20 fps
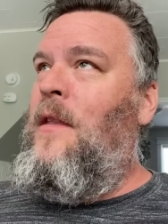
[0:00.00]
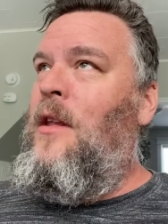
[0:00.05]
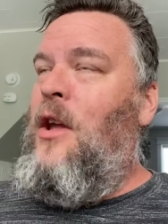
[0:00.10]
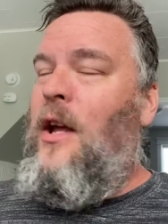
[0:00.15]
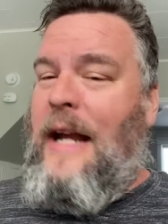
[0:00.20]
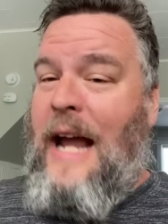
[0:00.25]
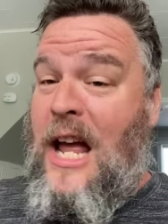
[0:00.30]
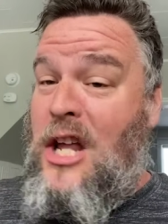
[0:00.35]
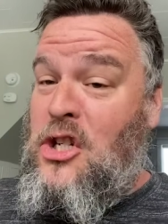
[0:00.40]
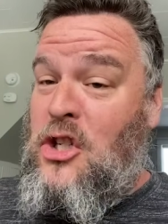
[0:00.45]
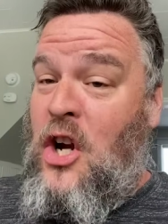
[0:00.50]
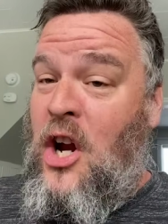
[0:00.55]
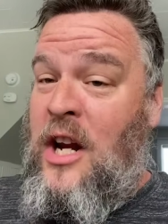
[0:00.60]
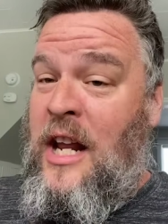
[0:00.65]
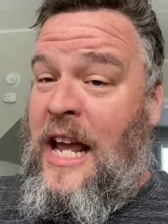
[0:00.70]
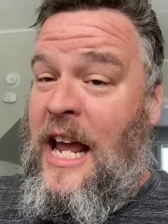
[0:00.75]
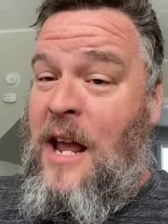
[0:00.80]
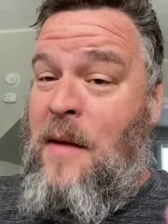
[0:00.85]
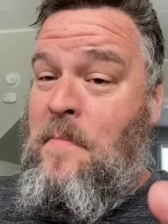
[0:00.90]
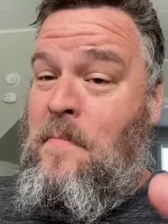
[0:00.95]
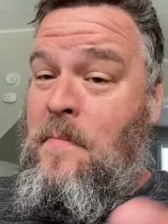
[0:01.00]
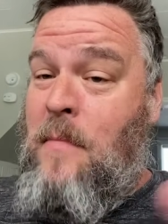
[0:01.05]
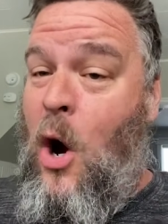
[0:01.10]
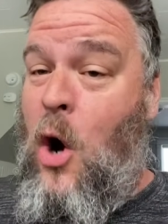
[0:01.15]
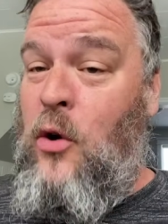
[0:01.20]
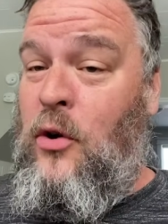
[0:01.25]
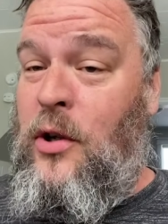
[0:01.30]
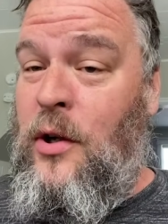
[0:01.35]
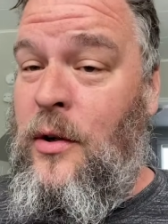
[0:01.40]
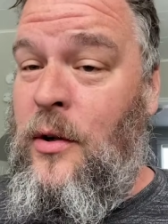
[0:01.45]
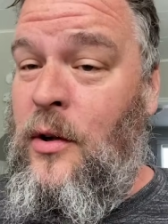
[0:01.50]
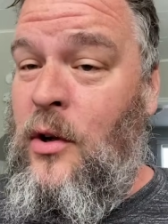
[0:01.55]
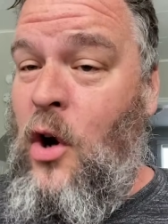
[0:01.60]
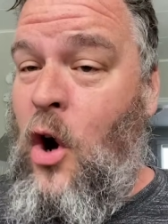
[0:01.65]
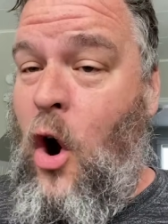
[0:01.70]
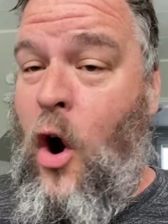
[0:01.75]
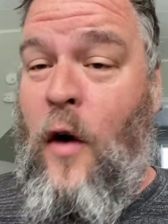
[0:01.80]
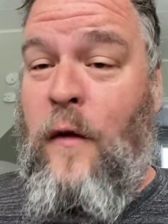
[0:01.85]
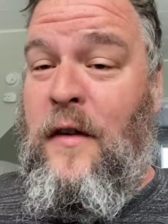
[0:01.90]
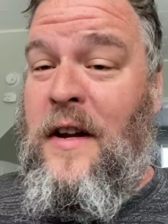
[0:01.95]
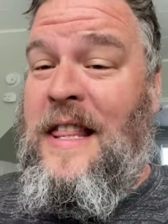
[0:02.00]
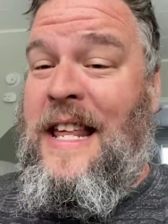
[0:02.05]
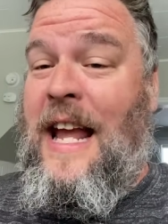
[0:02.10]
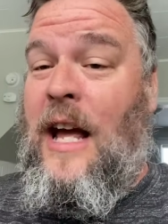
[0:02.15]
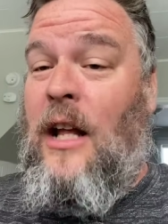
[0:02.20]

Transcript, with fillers: You guys going to emote over the